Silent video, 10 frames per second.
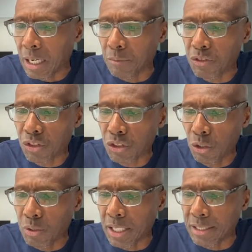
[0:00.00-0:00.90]
of
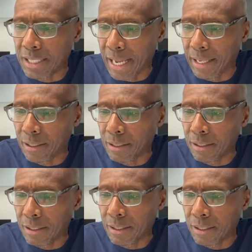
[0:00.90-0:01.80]
student
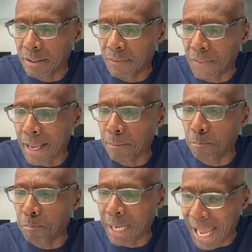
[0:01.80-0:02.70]
debt
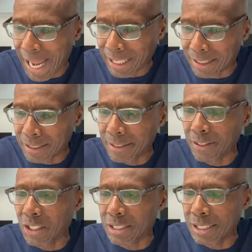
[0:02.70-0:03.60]
that Black,
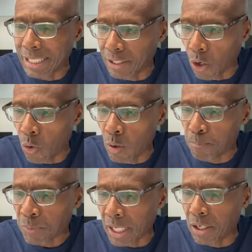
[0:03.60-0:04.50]
Latino,
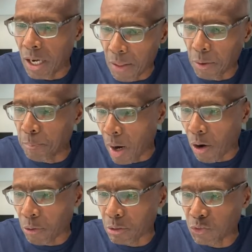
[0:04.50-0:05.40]
and other
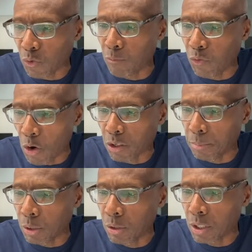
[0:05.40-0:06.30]
borrowers from
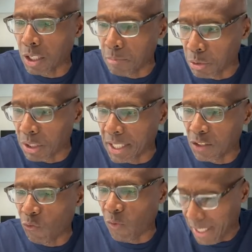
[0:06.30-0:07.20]
vulnerable
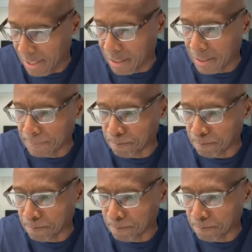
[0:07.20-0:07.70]
communities face.